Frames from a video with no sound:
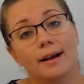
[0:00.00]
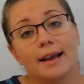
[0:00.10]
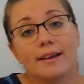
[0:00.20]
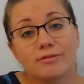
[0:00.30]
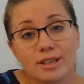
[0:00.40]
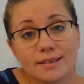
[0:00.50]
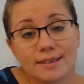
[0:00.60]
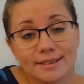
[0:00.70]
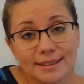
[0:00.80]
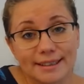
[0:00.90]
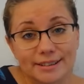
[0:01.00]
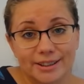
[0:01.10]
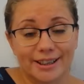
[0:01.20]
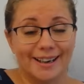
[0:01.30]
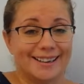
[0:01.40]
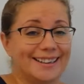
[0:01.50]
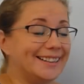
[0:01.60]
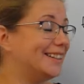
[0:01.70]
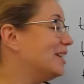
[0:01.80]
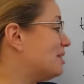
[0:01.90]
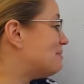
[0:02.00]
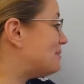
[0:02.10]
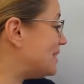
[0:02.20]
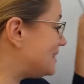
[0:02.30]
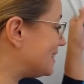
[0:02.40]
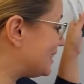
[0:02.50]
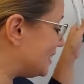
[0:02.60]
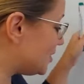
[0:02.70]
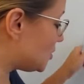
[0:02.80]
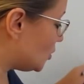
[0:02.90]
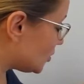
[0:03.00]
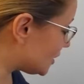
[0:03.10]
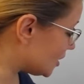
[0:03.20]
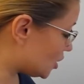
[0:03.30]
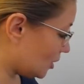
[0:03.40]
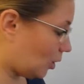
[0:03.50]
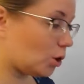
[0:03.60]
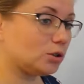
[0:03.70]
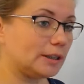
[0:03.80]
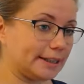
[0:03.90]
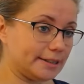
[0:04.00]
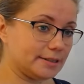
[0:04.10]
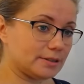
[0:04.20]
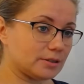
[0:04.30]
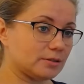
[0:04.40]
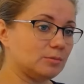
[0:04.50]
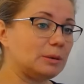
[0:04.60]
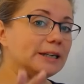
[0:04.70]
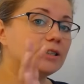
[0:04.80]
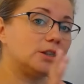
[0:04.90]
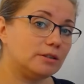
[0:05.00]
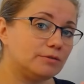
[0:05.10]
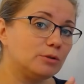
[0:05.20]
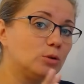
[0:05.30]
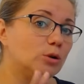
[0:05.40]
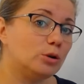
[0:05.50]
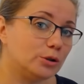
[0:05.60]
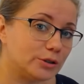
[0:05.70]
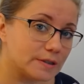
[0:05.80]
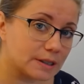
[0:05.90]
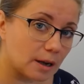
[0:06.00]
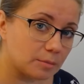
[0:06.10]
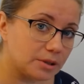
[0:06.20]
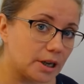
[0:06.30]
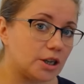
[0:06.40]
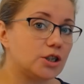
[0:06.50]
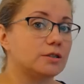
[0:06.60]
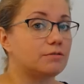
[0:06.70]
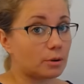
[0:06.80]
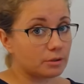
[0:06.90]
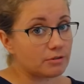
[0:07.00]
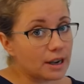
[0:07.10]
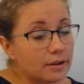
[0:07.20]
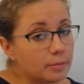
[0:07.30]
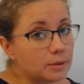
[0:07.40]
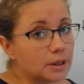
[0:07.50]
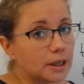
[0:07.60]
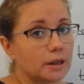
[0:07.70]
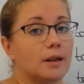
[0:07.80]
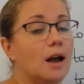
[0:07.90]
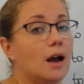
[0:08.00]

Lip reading: And this is it. Basically, it's not such a long list, but if you learn these combinations from the very beginning,